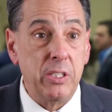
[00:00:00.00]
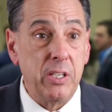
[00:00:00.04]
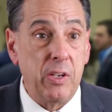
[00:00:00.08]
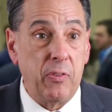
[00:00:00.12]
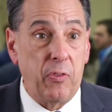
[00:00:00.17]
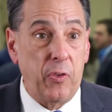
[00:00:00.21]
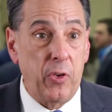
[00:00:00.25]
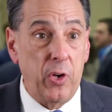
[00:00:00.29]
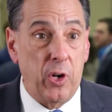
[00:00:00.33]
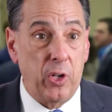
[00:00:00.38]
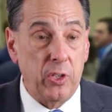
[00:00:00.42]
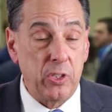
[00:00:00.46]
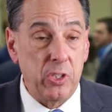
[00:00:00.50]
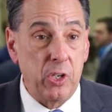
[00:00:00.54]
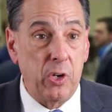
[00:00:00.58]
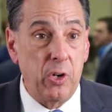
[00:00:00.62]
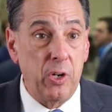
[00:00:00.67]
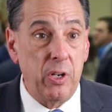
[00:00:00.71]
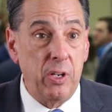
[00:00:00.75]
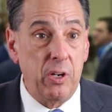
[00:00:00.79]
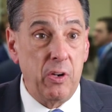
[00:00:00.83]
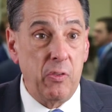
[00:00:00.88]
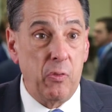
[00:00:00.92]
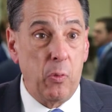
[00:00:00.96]
different
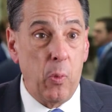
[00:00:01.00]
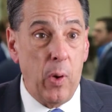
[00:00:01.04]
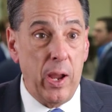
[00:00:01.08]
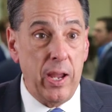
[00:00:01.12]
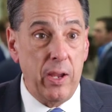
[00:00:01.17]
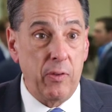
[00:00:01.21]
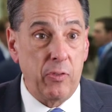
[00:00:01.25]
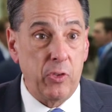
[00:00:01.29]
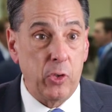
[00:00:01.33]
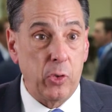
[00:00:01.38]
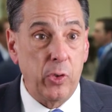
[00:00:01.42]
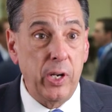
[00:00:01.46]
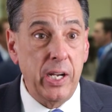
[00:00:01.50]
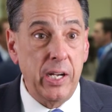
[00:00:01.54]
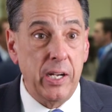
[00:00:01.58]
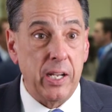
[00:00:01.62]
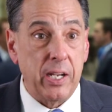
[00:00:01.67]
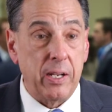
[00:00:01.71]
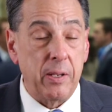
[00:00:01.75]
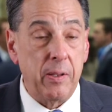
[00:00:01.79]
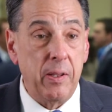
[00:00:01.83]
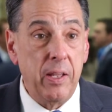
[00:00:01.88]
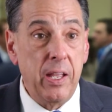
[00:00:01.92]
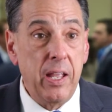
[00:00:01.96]
alternative way of
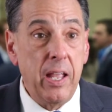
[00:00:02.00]
treating.